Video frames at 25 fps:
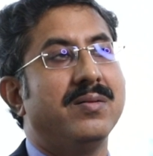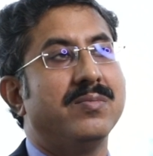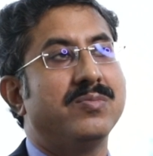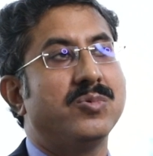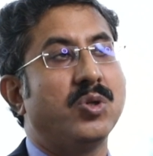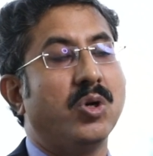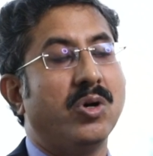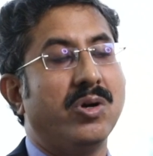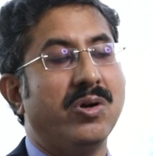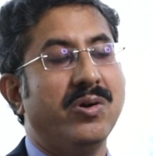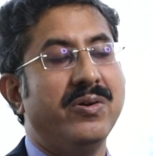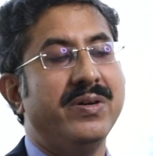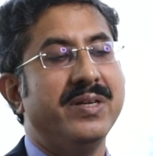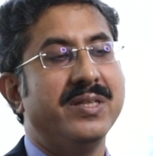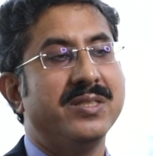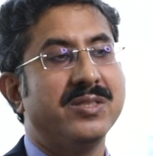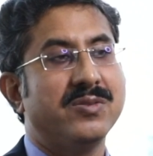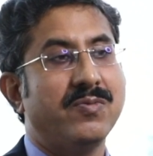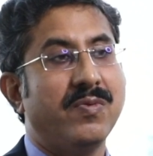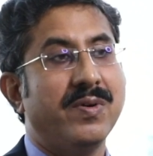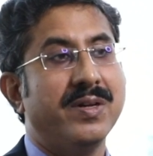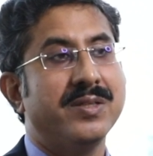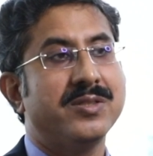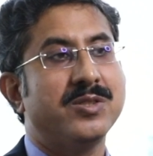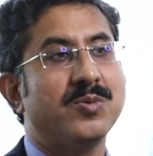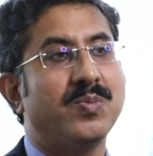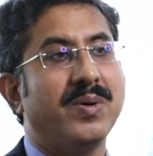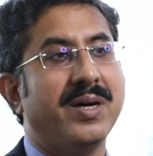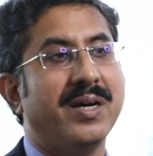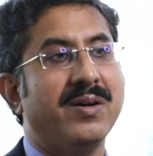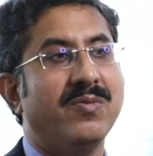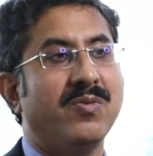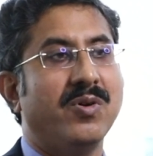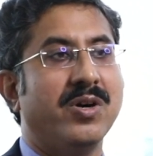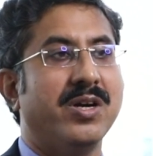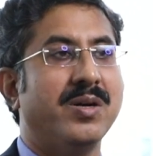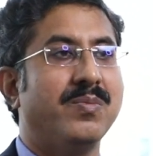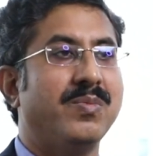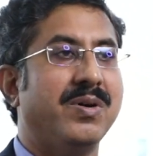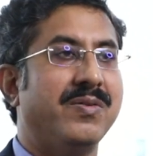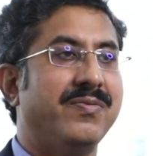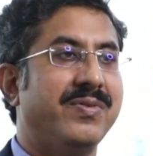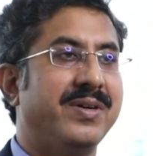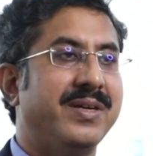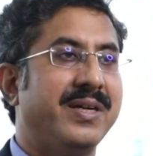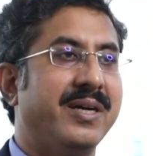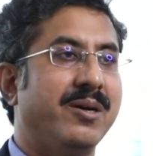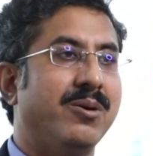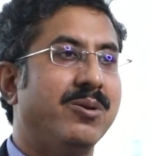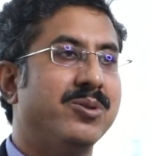thoroughly influenced by Warren
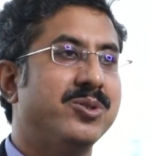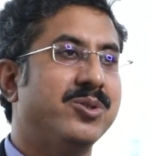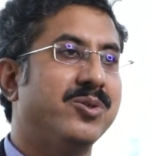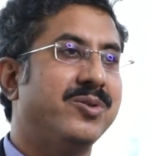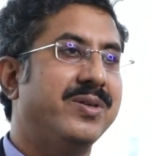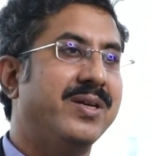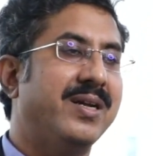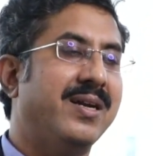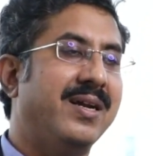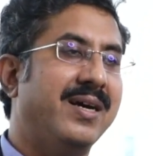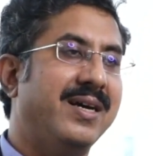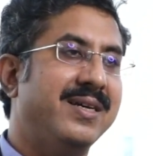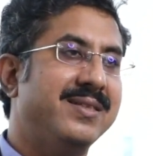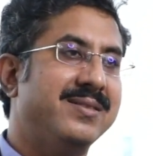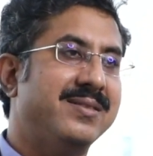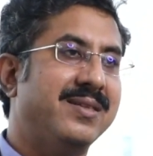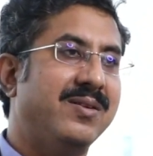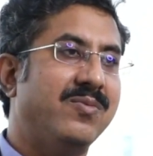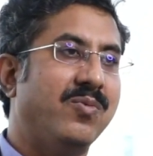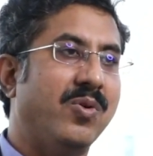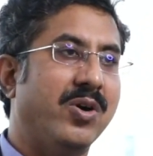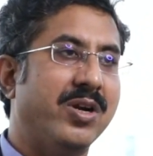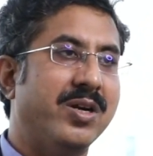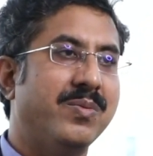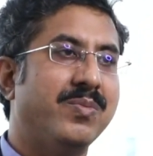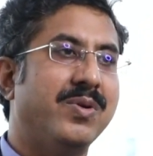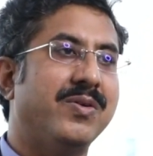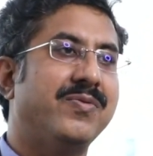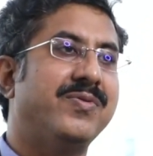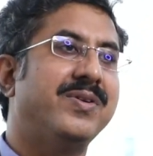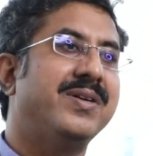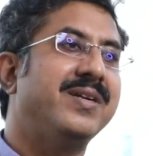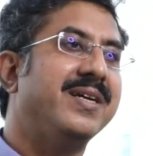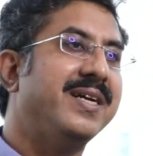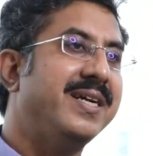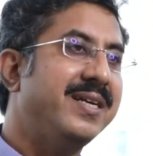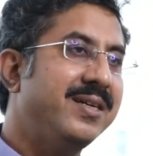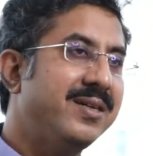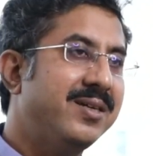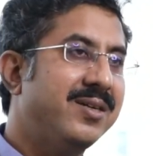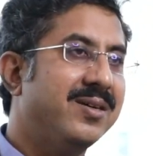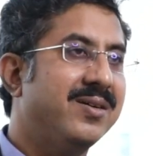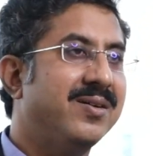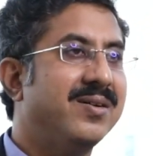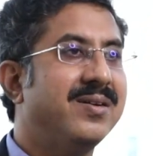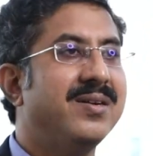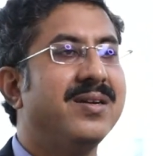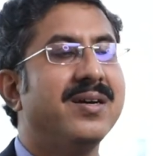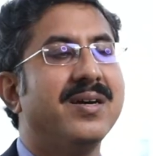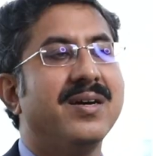Buffett, I also realized that Warren Buffett in
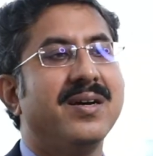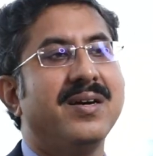turn